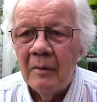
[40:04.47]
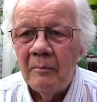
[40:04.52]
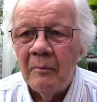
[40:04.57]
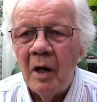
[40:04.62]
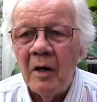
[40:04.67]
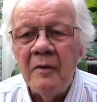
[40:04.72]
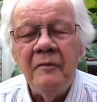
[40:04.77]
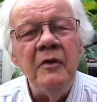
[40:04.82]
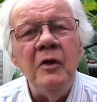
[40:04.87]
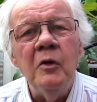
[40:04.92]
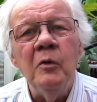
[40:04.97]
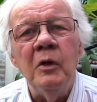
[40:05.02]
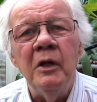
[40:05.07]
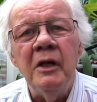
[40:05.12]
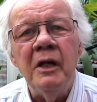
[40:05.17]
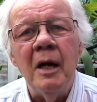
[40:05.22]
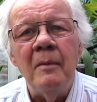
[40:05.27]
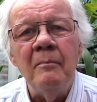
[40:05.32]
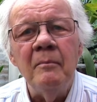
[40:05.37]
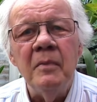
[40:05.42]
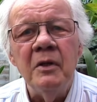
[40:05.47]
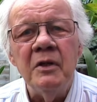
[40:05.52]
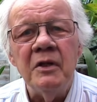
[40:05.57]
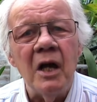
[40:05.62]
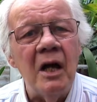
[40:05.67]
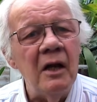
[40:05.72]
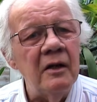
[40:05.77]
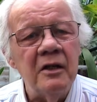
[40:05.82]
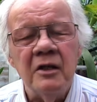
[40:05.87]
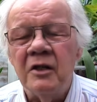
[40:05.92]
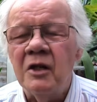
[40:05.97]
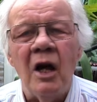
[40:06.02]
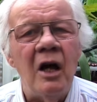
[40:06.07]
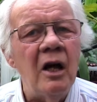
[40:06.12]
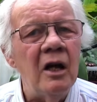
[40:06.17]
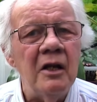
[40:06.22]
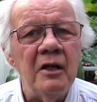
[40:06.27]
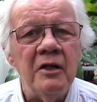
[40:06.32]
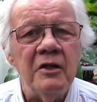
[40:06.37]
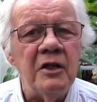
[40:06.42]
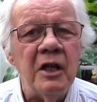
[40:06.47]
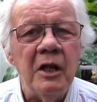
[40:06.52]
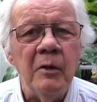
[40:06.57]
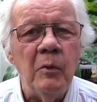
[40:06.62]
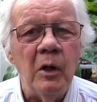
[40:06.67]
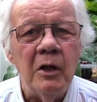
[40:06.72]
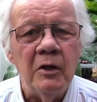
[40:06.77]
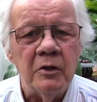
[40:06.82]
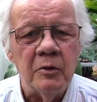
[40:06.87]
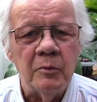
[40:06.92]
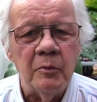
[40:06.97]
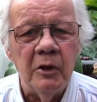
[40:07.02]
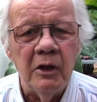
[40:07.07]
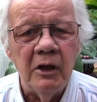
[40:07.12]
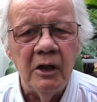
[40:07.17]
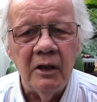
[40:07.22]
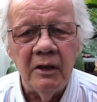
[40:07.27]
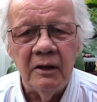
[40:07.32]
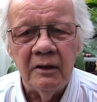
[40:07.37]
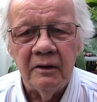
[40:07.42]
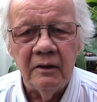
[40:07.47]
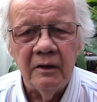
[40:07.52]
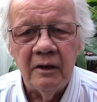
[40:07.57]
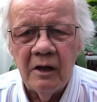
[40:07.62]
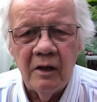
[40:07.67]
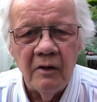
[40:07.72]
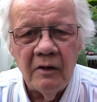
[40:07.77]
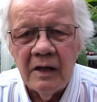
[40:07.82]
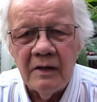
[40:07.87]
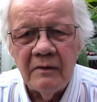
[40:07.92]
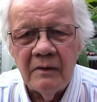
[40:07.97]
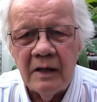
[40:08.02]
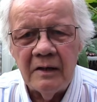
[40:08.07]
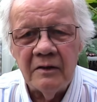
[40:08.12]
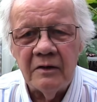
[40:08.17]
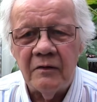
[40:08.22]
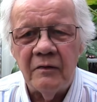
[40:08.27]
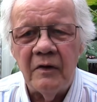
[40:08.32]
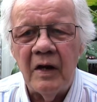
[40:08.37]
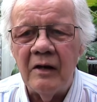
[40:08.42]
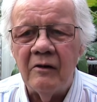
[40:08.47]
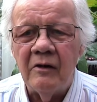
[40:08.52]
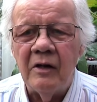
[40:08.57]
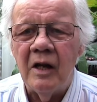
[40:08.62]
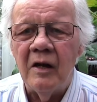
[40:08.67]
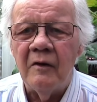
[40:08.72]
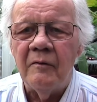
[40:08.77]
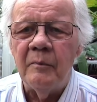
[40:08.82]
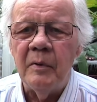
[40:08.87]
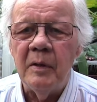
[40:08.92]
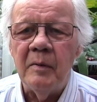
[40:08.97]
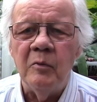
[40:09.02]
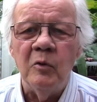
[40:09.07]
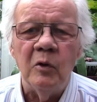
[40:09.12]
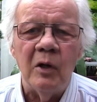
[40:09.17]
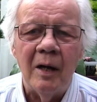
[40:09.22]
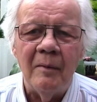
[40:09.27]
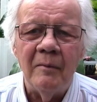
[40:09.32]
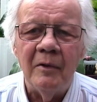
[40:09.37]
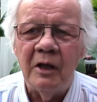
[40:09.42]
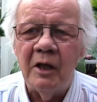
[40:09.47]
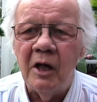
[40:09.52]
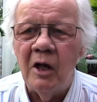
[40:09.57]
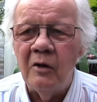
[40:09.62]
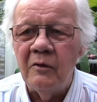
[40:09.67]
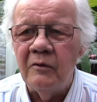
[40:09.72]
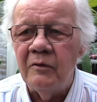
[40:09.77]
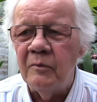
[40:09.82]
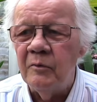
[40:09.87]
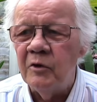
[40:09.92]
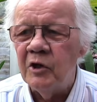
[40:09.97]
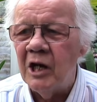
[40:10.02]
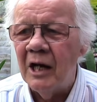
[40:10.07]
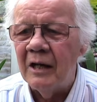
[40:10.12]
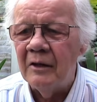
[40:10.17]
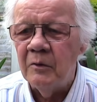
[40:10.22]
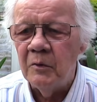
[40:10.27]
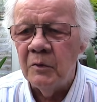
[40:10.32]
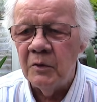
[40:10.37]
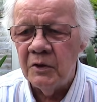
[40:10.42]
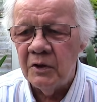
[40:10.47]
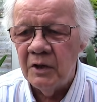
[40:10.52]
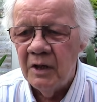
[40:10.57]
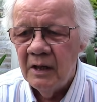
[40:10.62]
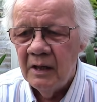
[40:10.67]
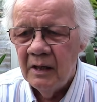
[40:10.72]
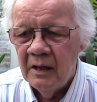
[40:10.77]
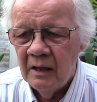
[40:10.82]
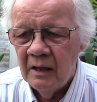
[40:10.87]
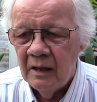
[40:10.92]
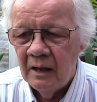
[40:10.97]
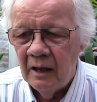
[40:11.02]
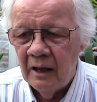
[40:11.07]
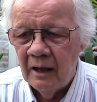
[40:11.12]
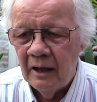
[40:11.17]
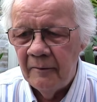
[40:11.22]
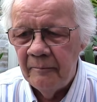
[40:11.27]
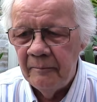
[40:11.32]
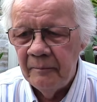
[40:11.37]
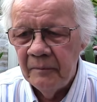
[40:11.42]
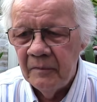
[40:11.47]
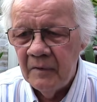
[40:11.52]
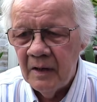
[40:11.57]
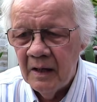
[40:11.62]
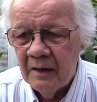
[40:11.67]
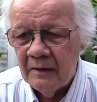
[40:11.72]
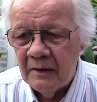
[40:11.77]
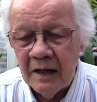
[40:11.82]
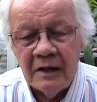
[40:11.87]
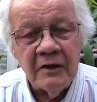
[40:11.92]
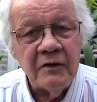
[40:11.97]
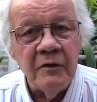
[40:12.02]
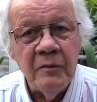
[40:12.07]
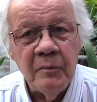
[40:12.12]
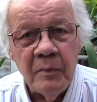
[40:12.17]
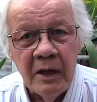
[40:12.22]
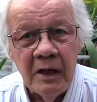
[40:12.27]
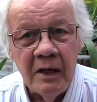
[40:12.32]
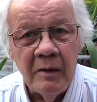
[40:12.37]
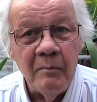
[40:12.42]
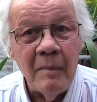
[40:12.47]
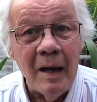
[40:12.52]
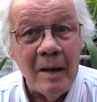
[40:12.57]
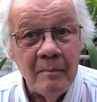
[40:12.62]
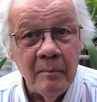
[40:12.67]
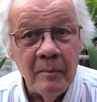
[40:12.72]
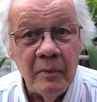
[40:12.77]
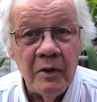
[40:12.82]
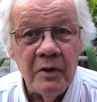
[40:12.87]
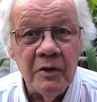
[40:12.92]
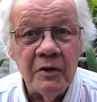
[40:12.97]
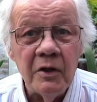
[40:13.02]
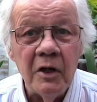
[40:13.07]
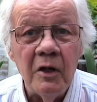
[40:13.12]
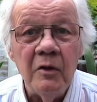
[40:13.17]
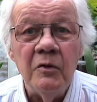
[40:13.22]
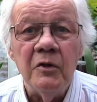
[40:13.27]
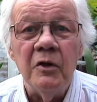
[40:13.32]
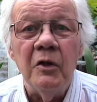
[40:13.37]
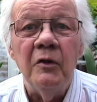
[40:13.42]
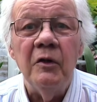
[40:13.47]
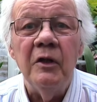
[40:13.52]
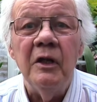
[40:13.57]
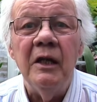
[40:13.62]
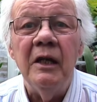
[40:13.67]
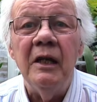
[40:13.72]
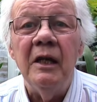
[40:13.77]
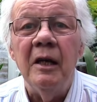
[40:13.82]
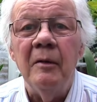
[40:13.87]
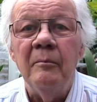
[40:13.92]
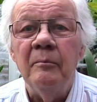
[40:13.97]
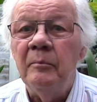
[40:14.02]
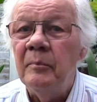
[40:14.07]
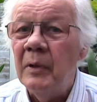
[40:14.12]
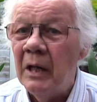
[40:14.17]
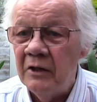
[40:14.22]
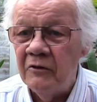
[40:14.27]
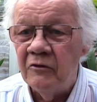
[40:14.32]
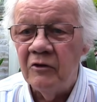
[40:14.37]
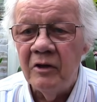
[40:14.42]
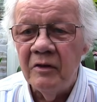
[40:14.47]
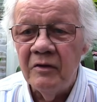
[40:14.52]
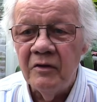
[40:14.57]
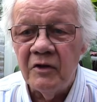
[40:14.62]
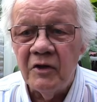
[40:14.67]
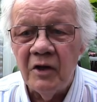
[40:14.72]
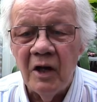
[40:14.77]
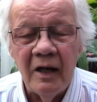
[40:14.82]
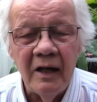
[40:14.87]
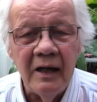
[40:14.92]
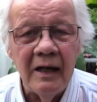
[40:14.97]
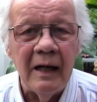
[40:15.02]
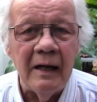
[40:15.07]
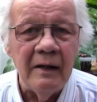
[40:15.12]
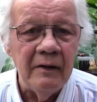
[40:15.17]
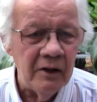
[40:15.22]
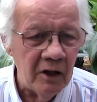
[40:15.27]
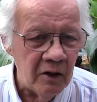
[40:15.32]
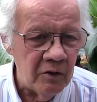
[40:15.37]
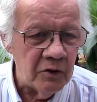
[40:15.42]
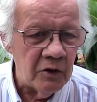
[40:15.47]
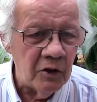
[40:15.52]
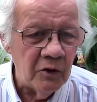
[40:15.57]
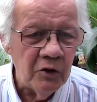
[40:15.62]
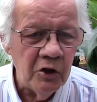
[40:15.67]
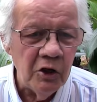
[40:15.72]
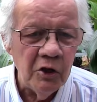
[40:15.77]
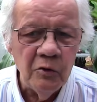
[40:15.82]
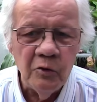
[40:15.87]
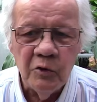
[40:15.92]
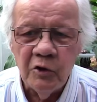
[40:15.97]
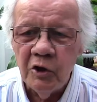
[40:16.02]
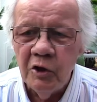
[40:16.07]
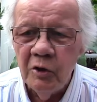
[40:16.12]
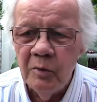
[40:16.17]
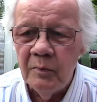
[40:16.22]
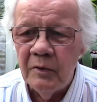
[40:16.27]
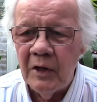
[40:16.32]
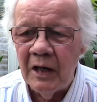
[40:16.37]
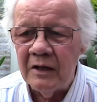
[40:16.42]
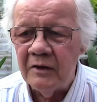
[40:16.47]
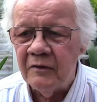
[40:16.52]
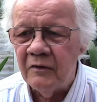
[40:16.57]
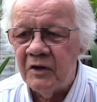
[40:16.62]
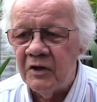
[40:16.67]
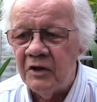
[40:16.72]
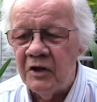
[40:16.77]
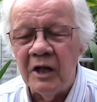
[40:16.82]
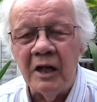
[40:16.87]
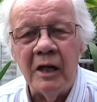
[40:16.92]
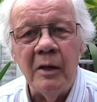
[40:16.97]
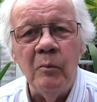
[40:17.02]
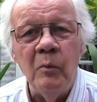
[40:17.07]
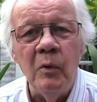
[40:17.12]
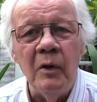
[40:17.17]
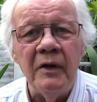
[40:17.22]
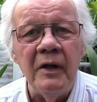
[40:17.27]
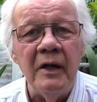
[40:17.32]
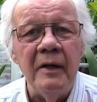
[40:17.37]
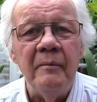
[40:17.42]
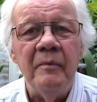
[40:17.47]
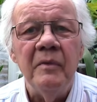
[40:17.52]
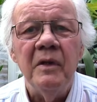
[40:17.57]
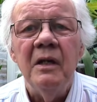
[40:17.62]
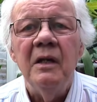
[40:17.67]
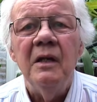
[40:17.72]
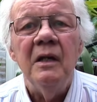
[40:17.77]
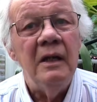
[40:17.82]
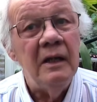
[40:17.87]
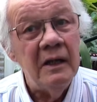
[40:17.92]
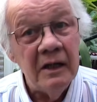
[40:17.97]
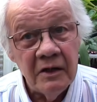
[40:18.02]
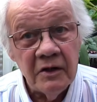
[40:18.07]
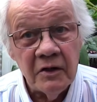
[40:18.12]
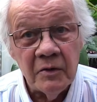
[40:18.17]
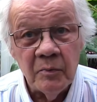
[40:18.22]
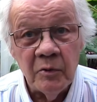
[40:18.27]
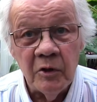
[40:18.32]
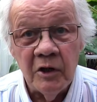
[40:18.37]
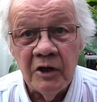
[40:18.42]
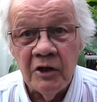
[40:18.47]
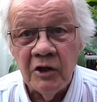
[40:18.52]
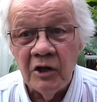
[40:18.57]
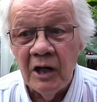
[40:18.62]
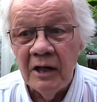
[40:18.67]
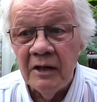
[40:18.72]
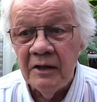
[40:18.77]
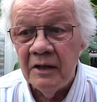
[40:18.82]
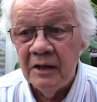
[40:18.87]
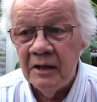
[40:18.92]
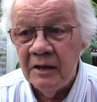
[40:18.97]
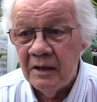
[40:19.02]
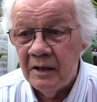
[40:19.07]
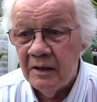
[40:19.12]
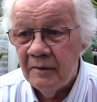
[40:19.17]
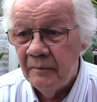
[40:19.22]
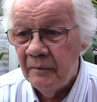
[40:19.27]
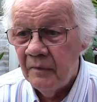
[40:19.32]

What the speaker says: My viewer numbers aren't as high as they once were. You know, that's fair enough. People come and go from channels. Thanks for being members, those on the Patreon site and those on YouTube. Thanks for sticking with it. It is appreciated.